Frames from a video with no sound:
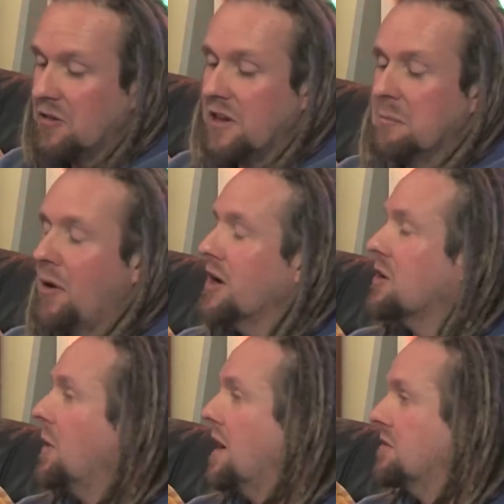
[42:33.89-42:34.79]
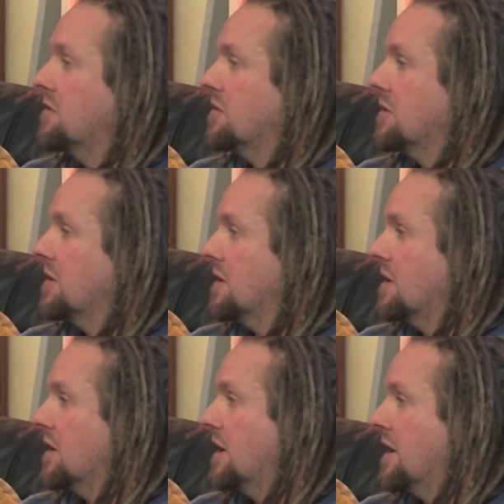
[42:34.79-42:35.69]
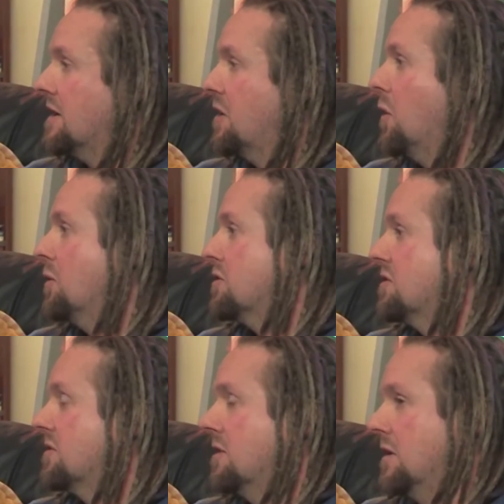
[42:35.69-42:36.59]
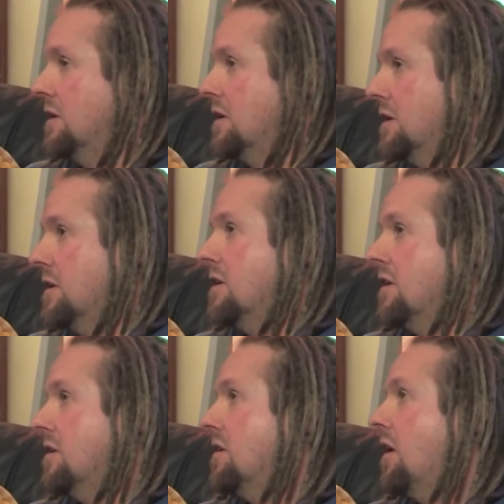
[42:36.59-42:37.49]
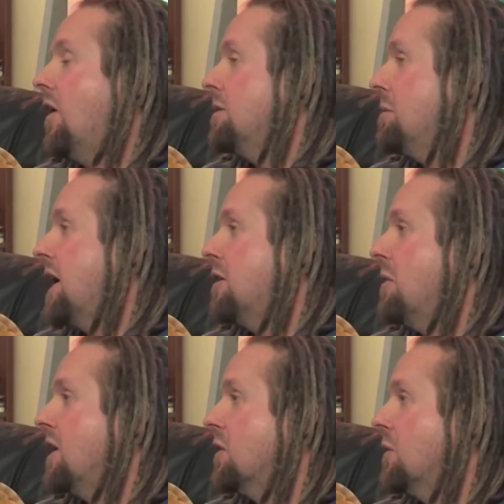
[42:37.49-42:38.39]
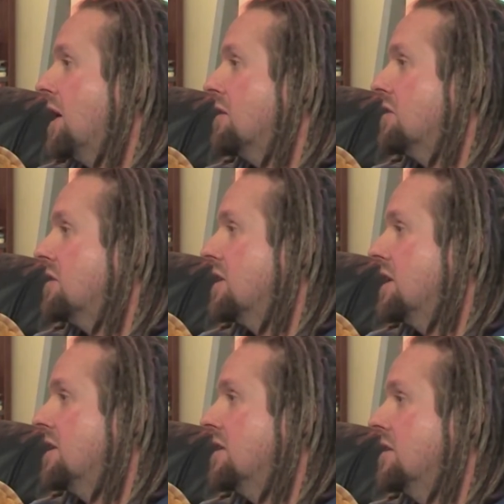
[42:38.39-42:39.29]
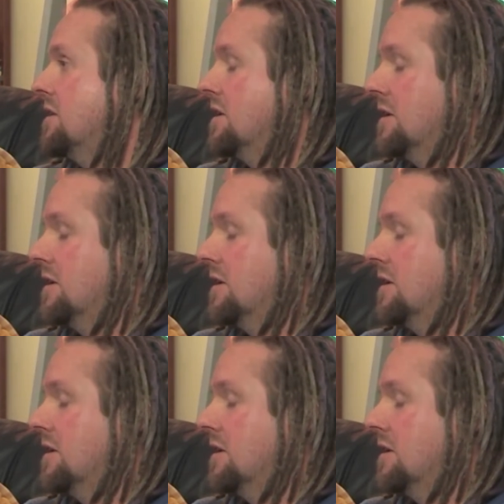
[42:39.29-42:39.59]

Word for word: usually microwaves uh, cause high power microwaves in